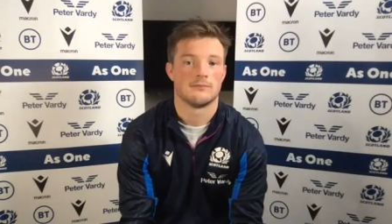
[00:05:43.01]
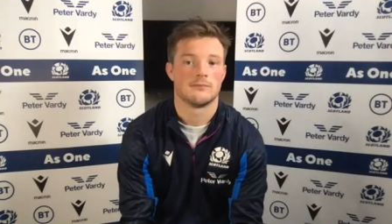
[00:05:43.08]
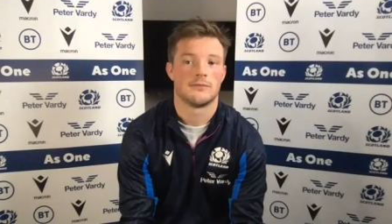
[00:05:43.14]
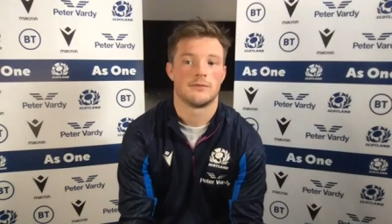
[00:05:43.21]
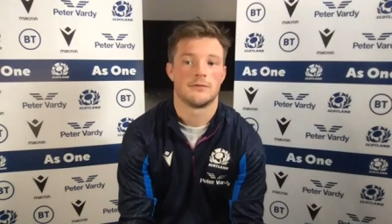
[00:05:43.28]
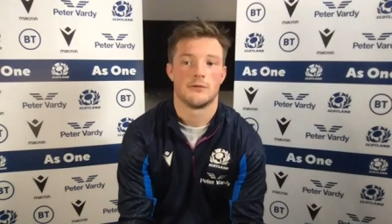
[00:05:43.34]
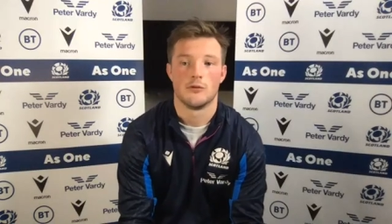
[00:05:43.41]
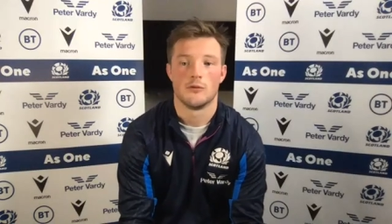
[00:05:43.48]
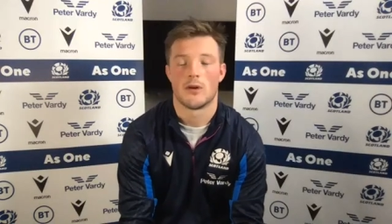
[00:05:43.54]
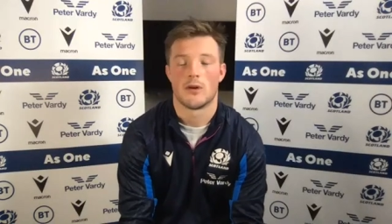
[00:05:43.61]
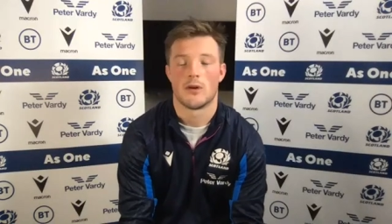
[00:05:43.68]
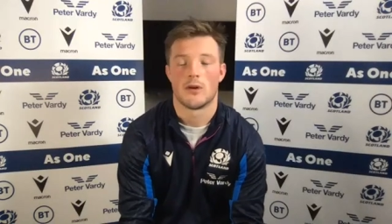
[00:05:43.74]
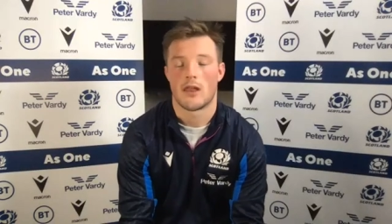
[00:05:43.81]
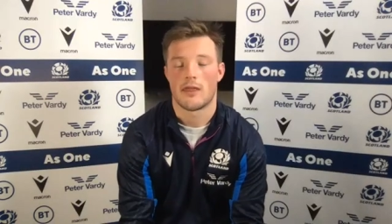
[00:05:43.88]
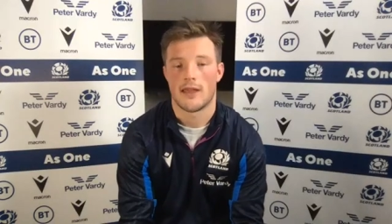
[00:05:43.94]
through
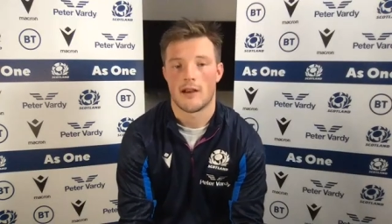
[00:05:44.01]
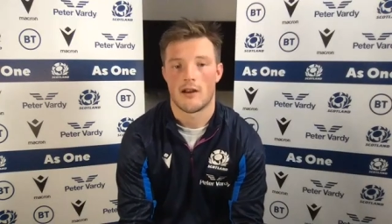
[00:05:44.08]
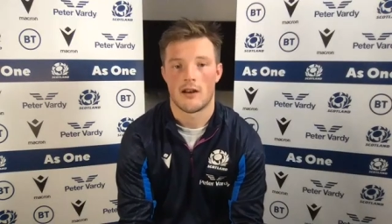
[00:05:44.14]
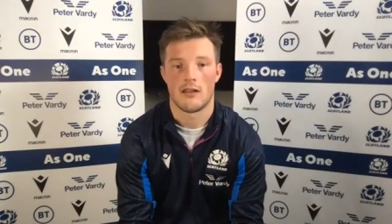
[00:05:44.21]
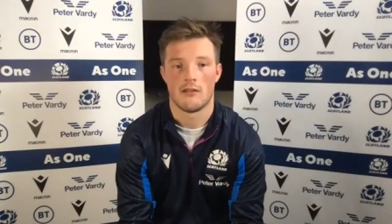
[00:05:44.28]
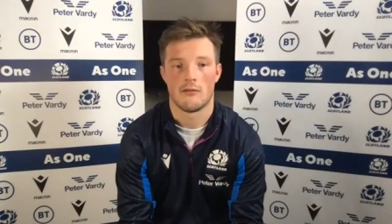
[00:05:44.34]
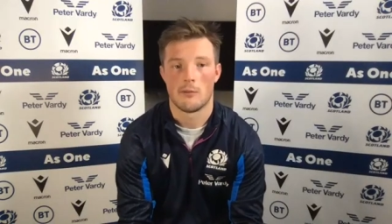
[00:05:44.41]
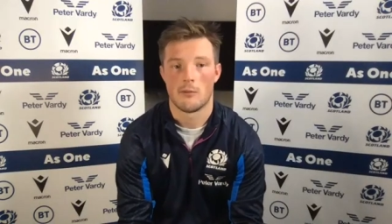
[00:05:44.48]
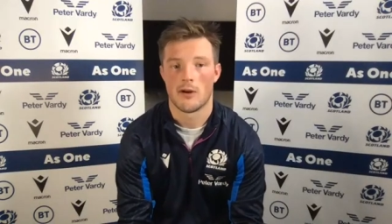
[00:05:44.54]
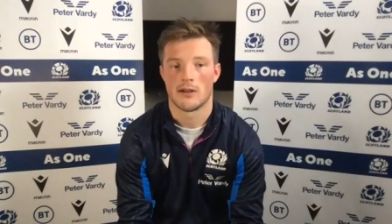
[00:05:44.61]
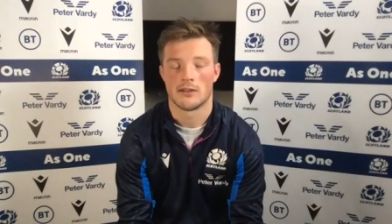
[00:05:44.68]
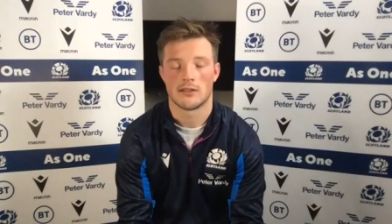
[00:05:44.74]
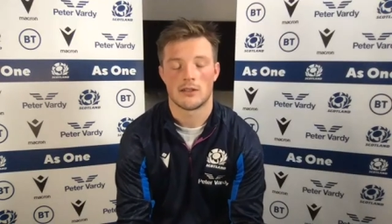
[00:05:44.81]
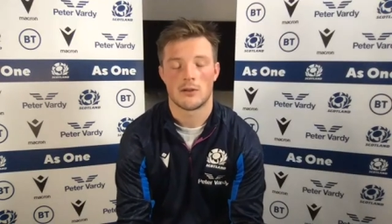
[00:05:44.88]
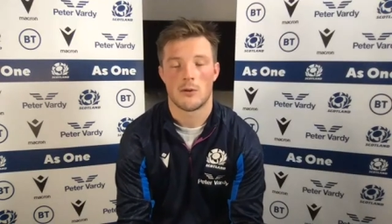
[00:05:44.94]
one thing or another we
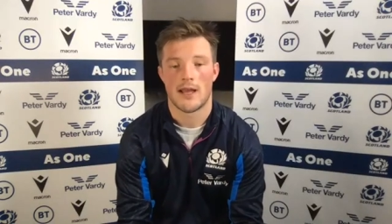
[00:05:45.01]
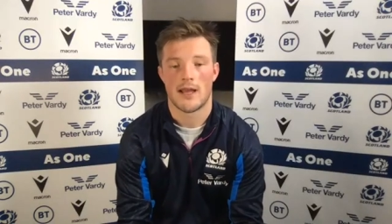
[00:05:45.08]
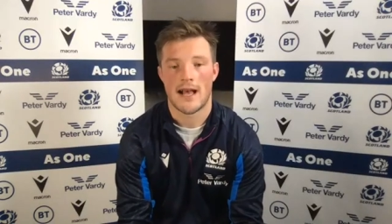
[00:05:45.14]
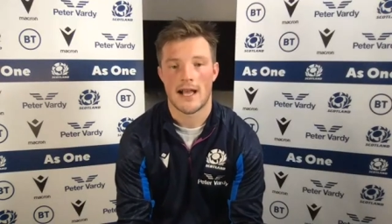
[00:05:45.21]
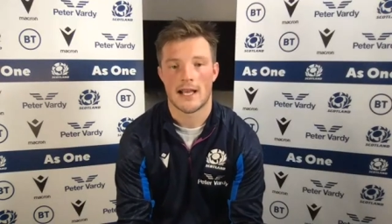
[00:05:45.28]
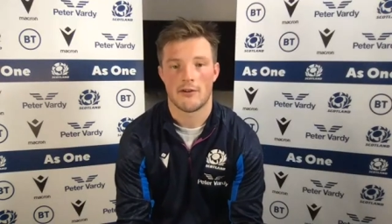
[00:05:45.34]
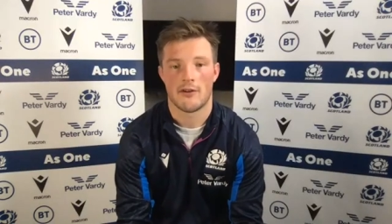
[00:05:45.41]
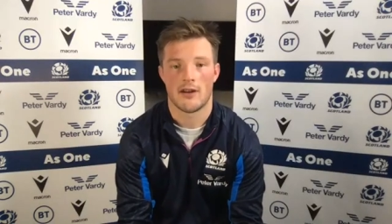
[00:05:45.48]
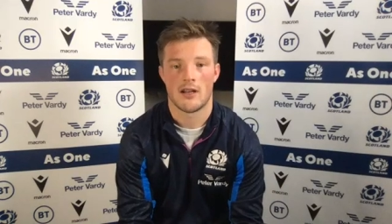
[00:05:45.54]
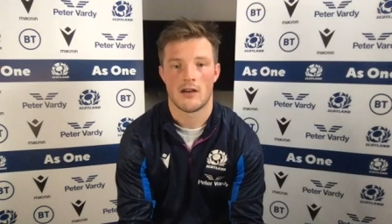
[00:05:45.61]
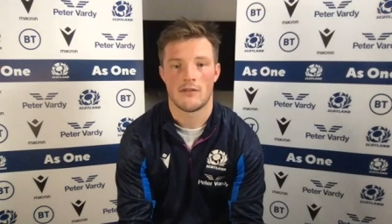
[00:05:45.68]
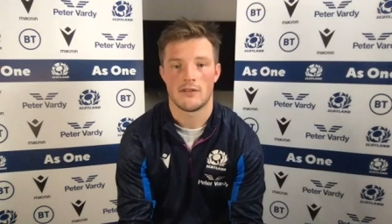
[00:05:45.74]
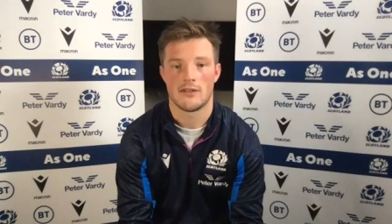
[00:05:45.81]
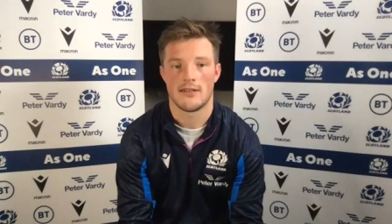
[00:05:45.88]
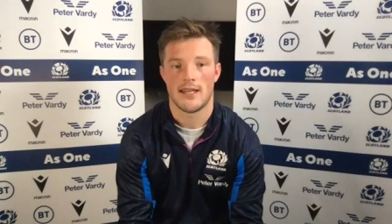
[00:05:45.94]
weren't quite accurate
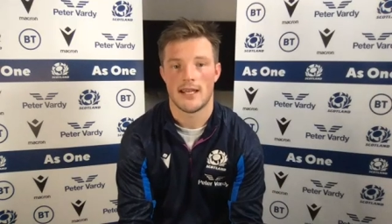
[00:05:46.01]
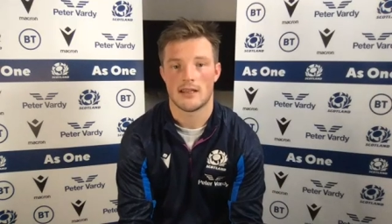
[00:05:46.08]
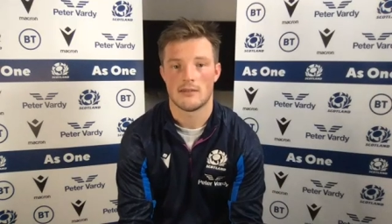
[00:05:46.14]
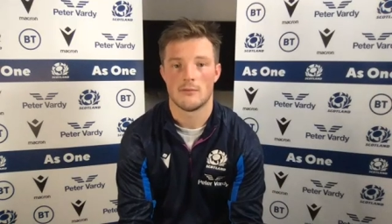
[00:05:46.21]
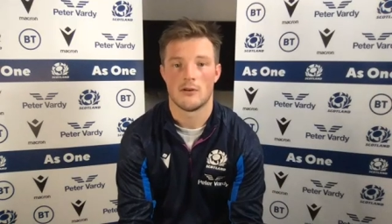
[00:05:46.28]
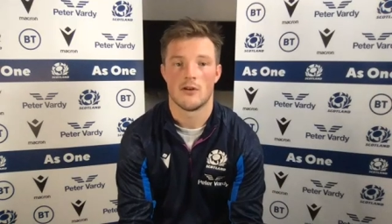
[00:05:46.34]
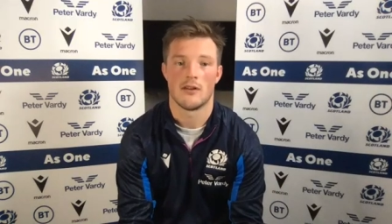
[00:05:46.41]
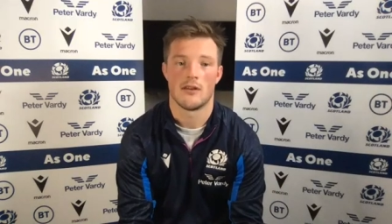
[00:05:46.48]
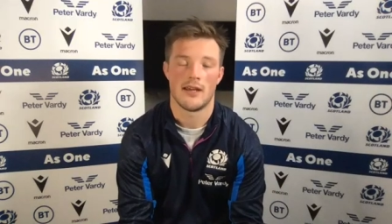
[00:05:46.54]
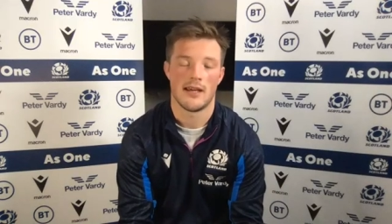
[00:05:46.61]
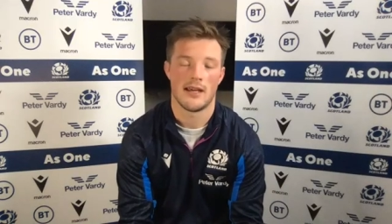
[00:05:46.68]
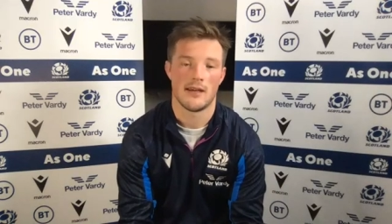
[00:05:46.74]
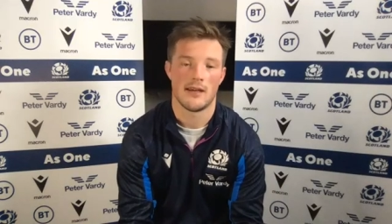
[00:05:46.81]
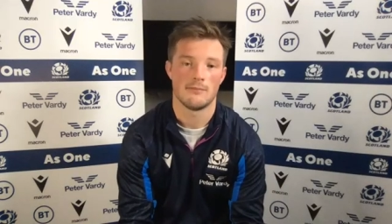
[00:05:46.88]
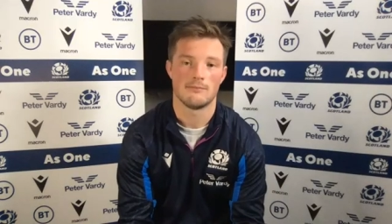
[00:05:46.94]
enough to take them or
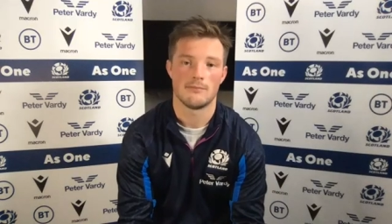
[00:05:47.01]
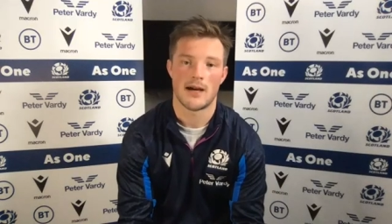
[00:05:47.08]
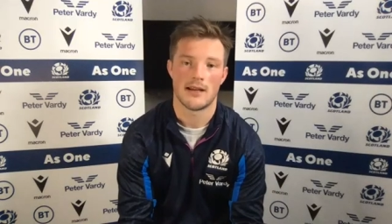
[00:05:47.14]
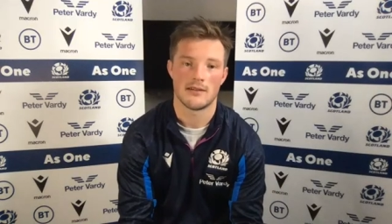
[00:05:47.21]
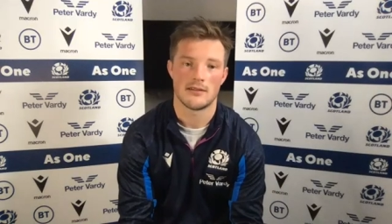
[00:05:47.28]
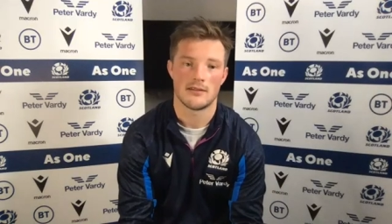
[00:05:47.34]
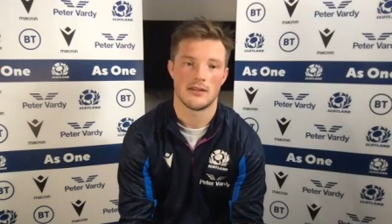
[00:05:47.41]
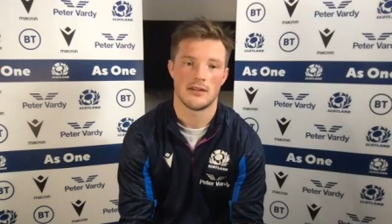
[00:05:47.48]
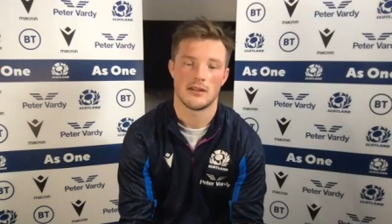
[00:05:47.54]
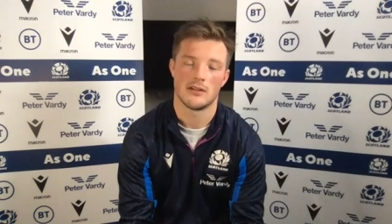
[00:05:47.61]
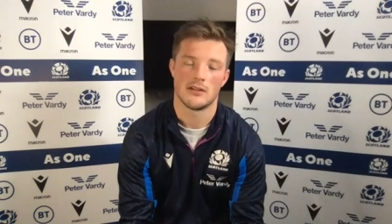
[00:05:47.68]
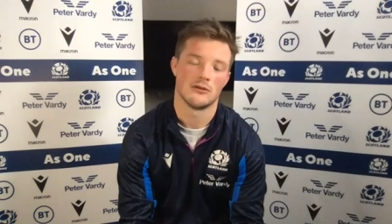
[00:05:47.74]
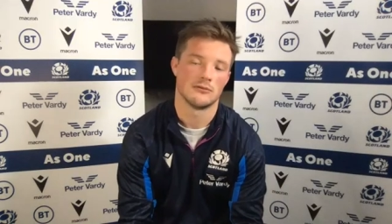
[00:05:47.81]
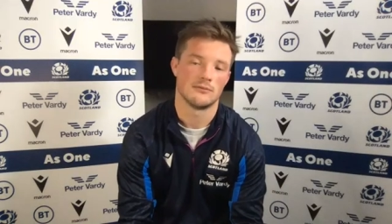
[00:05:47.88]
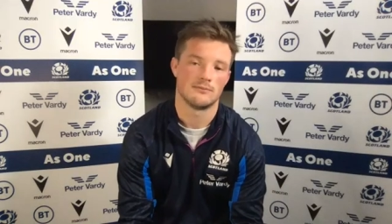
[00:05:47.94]
they managed to you
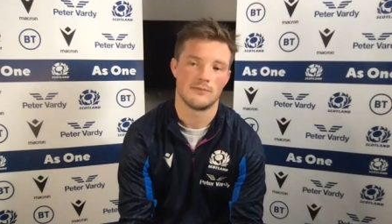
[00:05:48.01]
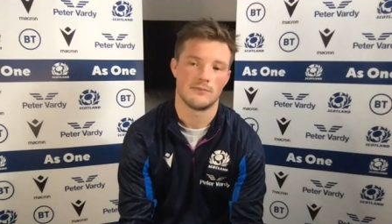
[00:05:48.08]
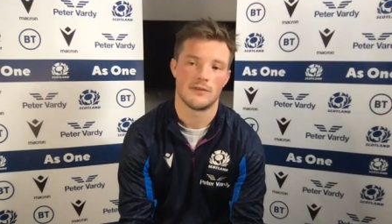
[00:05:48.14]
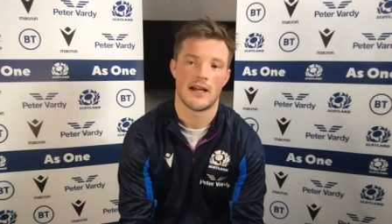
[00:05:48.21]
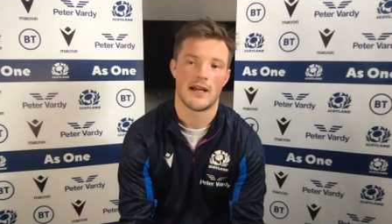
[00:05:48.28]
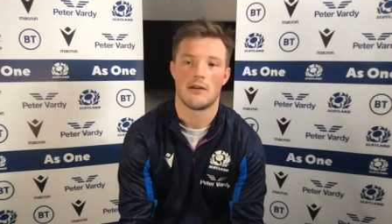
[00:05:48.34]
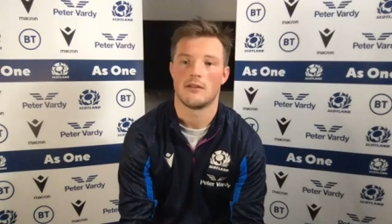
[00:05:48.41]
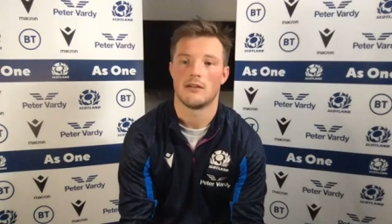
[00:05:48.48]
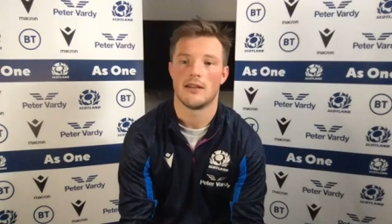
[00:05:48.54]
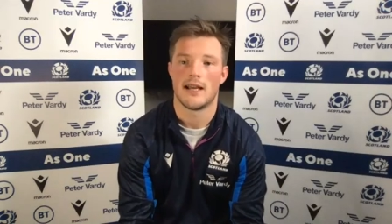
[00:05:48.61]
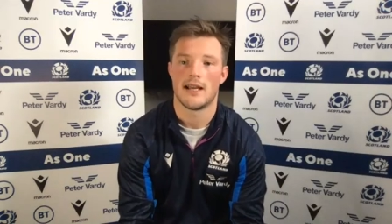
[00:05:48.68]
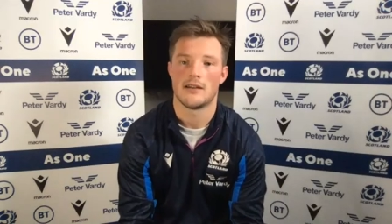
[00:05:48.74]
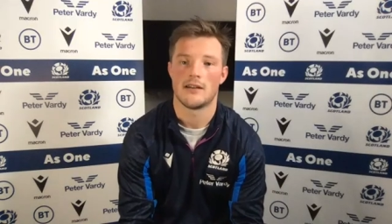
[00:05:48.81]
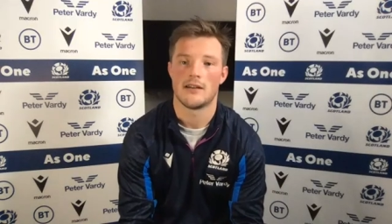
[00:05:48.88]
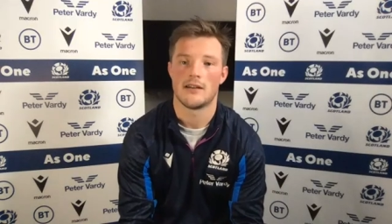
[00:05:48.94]
know fly out the
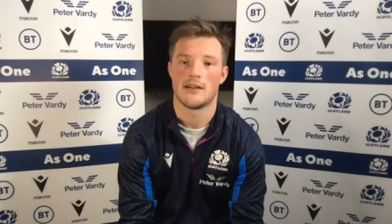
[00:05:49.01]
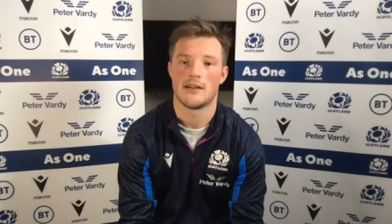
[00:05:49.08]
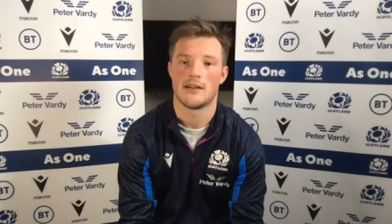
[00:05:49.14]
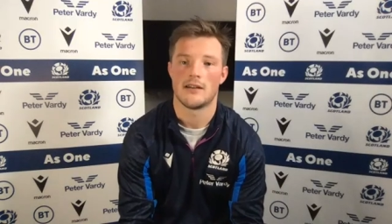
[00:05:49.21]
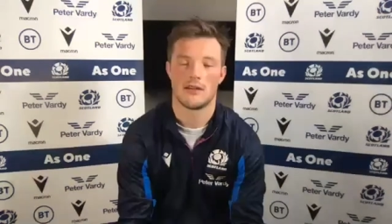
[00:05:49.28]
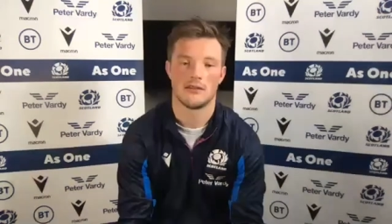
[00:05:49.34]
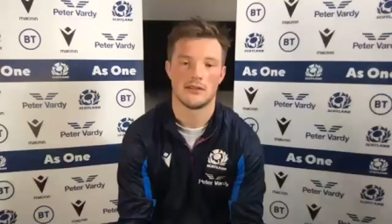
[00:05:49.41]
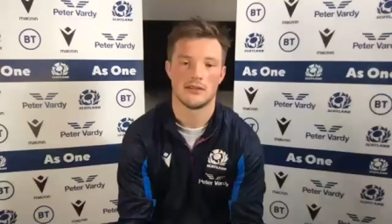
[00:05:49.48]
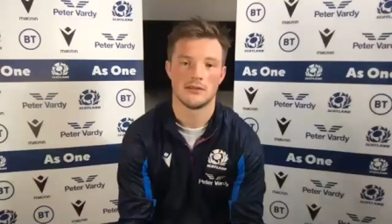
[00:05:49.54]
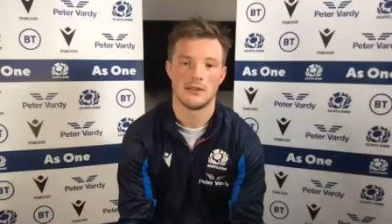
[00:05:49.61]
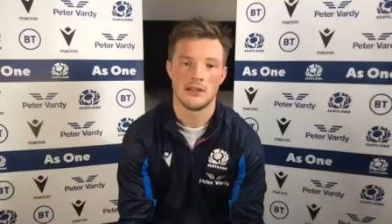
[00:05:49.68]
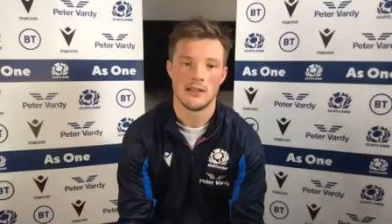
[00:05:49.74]
line or something and